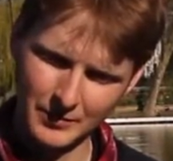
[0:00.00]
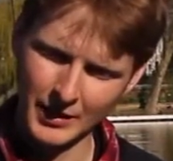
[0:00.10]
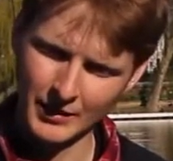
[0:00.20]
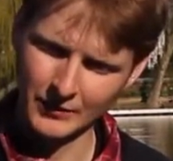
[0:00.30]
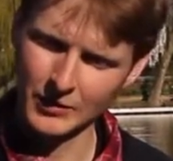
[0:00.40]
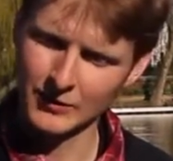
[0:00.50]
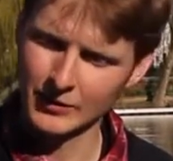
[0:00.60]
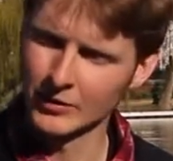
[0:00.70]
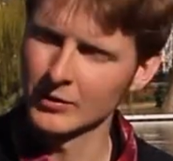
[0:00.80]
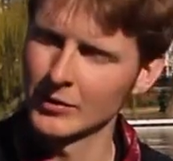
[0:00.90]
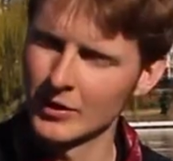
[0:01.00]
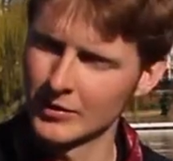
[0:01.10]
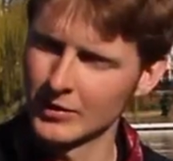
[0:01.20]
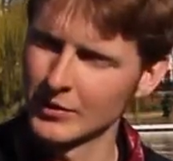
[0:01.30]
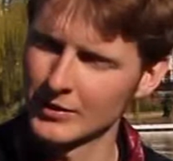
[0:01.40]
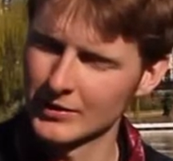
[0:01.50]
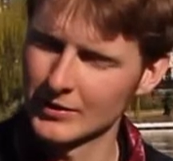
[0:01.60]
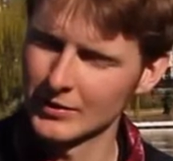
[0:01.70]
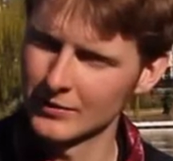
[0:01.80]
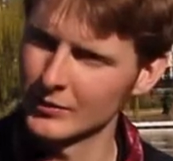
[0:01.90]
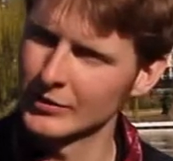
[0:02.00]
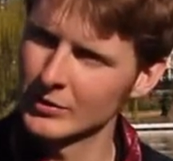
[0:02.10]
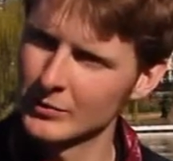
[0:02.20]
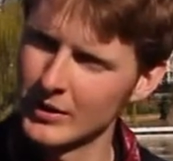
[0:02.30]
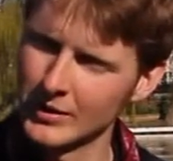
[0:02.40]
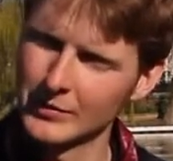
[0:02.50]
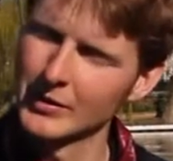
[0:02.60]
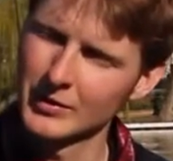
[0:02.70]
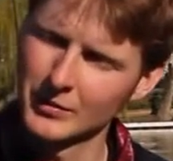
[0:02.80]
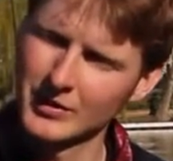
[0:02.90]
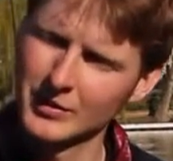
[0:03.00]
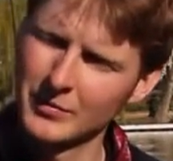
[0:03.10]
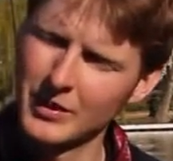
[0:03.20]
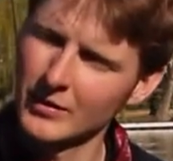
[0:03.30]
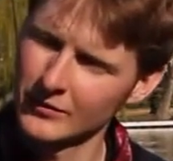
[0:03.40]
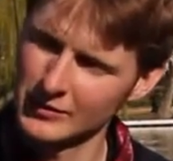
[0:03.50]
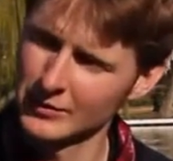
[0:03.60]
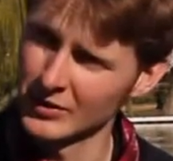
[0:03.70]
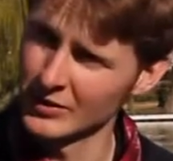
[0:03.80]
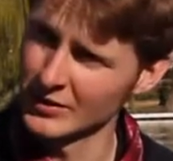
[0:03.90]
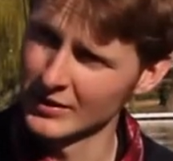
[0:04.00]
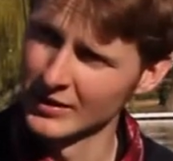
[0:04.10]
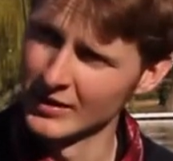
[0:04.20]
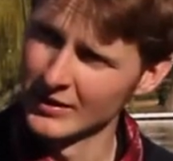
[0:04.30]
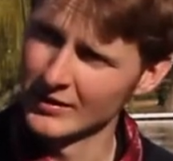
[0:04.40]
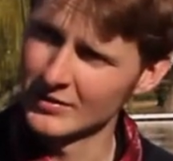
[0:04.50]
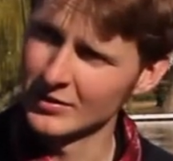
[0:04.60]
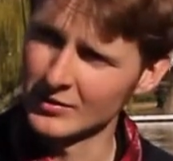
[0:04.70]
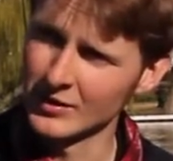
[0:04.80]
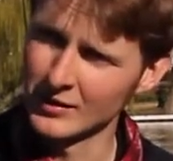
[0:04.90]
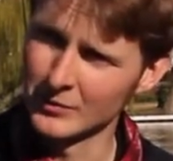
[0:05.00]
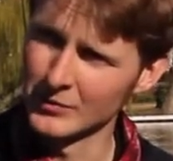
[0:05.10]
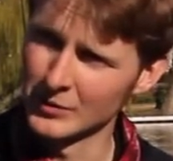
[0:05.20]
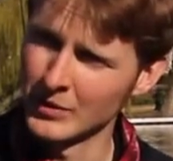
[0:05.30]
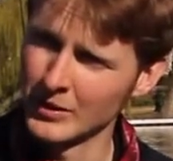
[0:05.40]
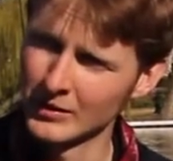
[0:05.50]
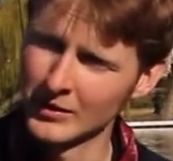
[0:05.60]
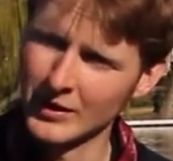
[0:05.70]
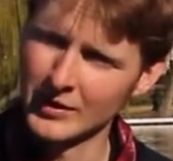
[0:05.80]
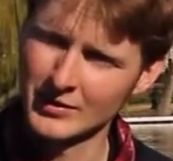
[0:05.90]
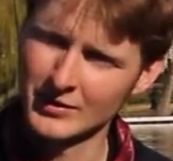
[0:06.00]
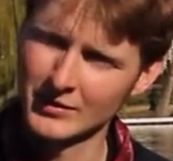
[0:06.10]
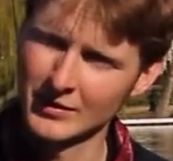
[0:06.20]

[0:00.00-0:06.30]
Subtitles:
being involved in a community, because once you buy a boat, you become part of a community. It's not like you're buying a house.